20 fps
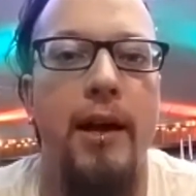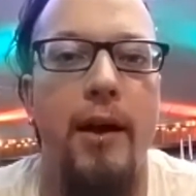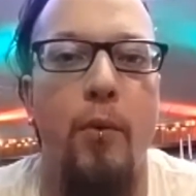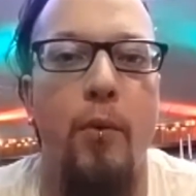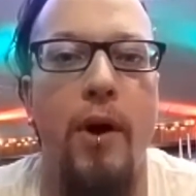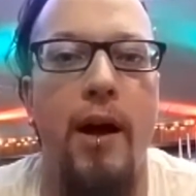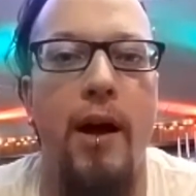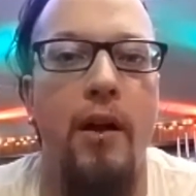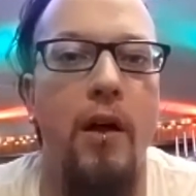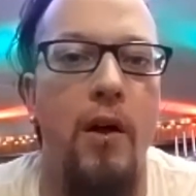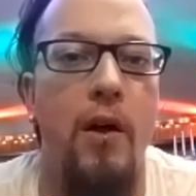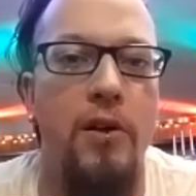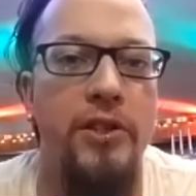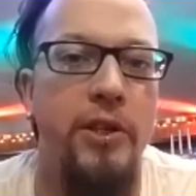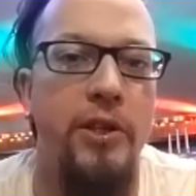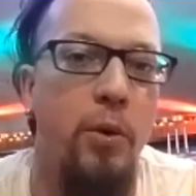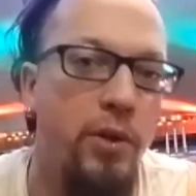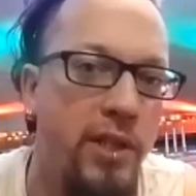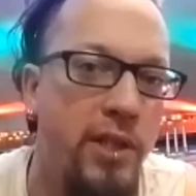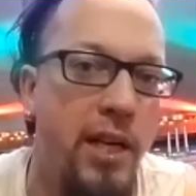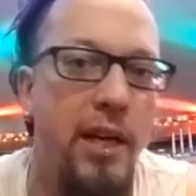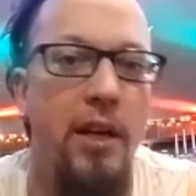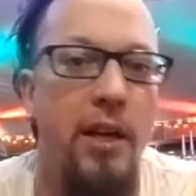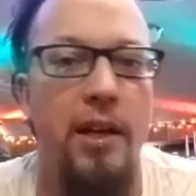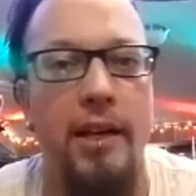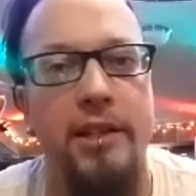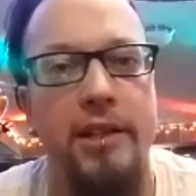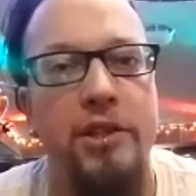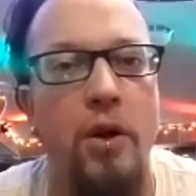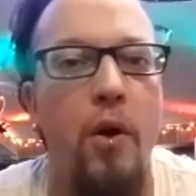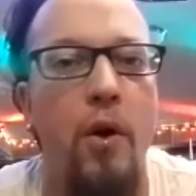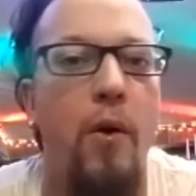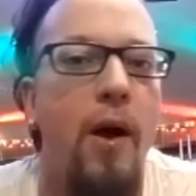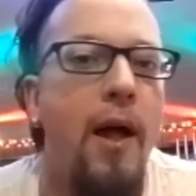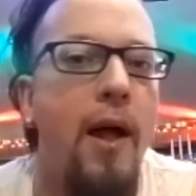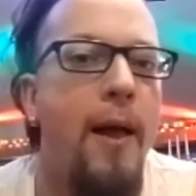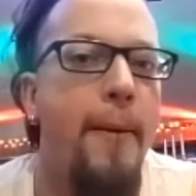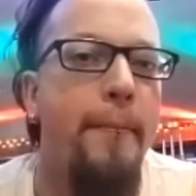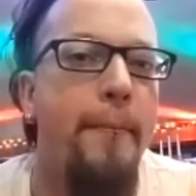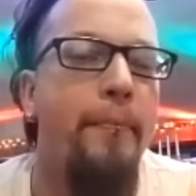while also so
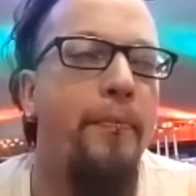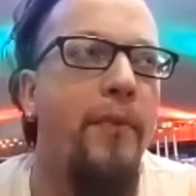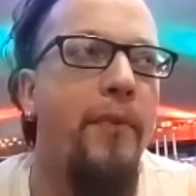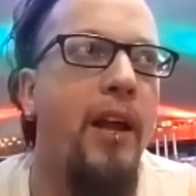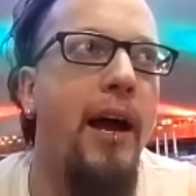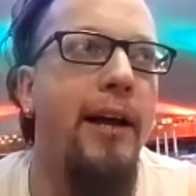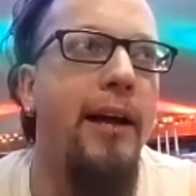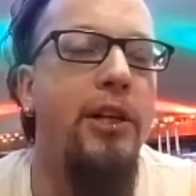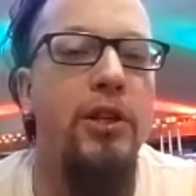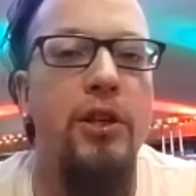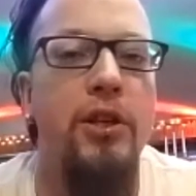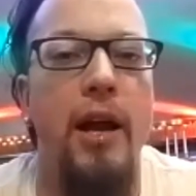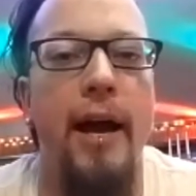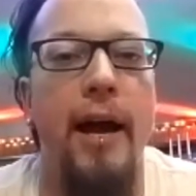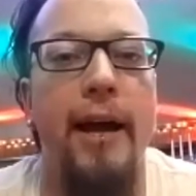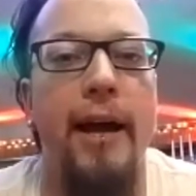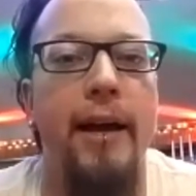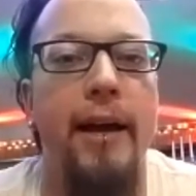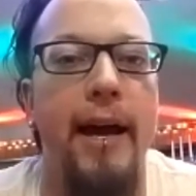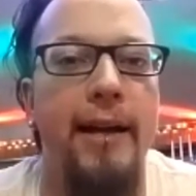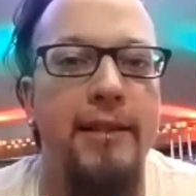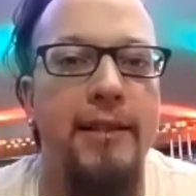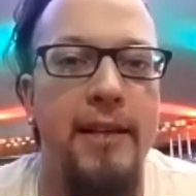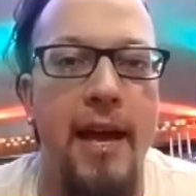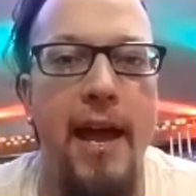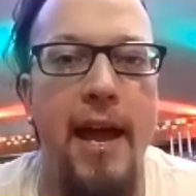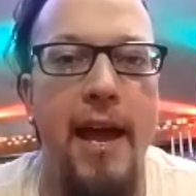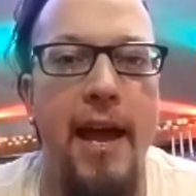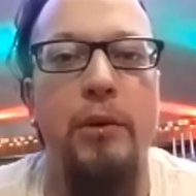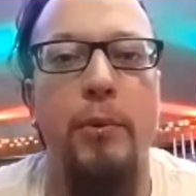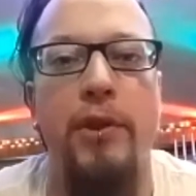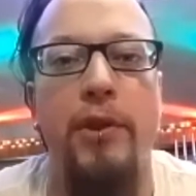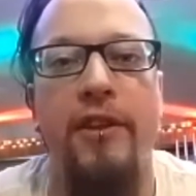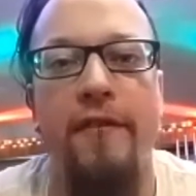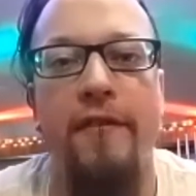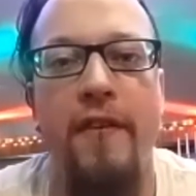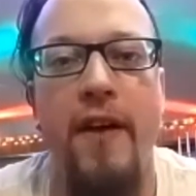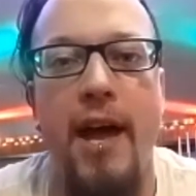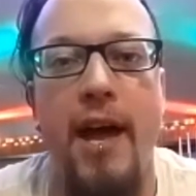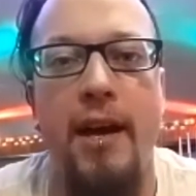I tagged with a
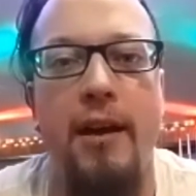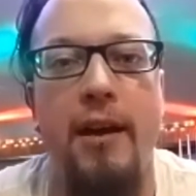vet